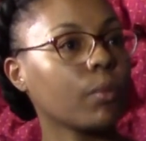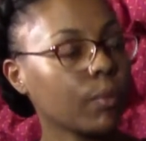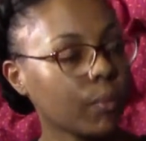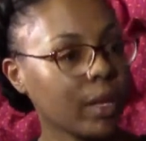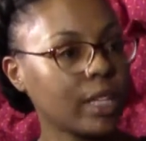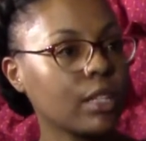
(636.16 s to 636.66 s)

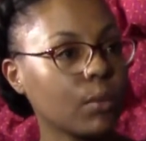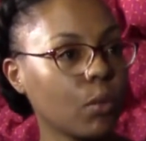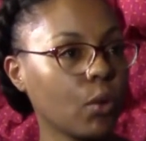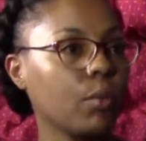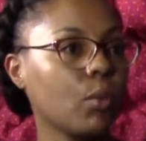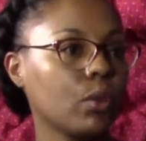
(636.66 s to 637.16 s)
makes it
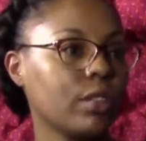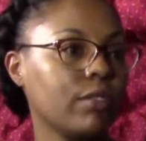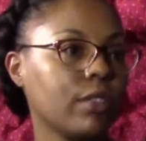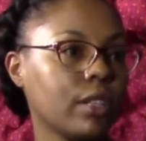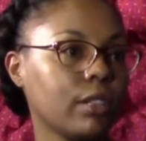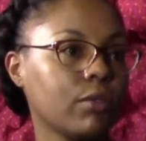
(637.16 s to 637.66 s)
more and more
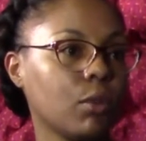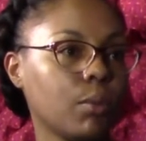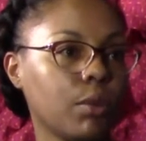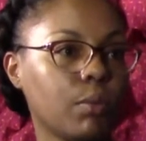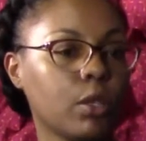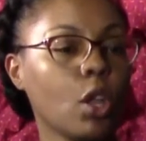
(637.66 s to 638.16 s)
difficult for
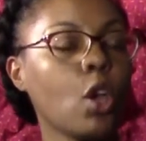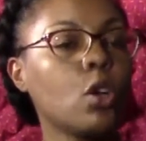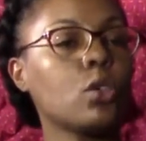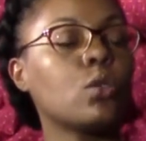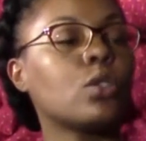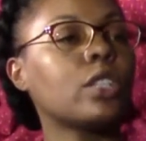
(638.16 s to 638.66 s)
people
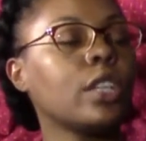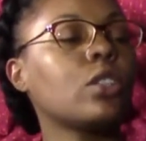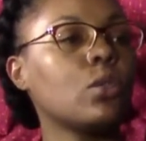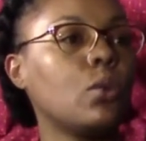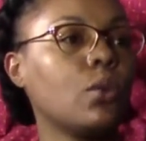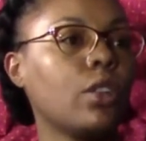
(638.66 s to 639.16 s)
to stick
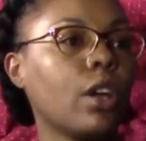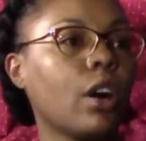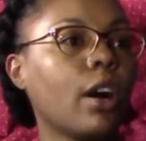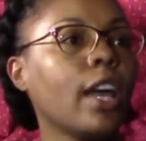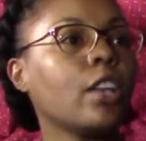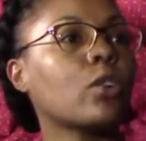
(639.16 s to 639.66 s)
to who they
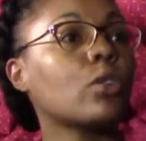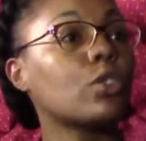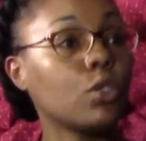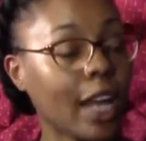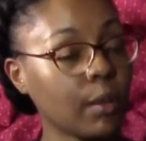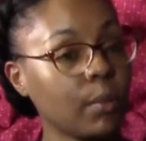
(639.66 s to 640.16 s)
are, because
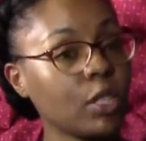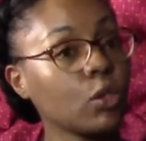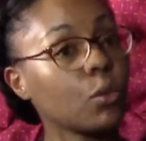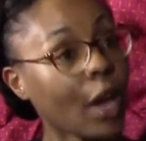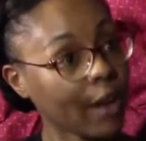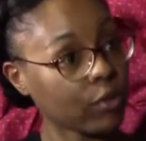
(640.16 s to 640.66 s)
that means
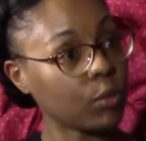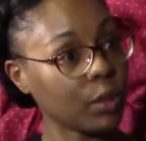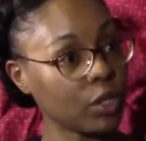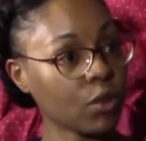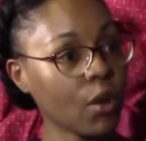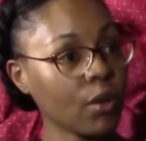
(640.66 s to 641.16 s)
you have to be
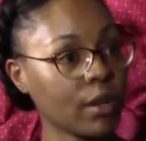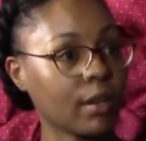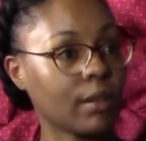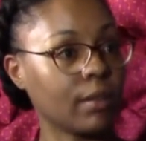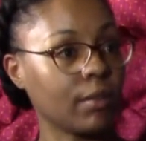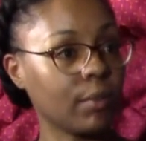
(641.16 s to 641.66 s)
stronger,
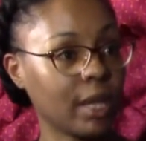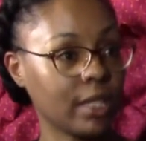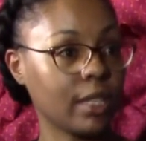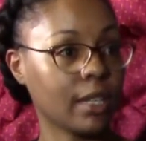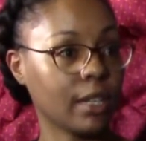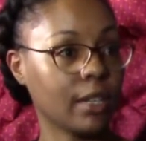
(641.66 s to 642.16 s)
basically.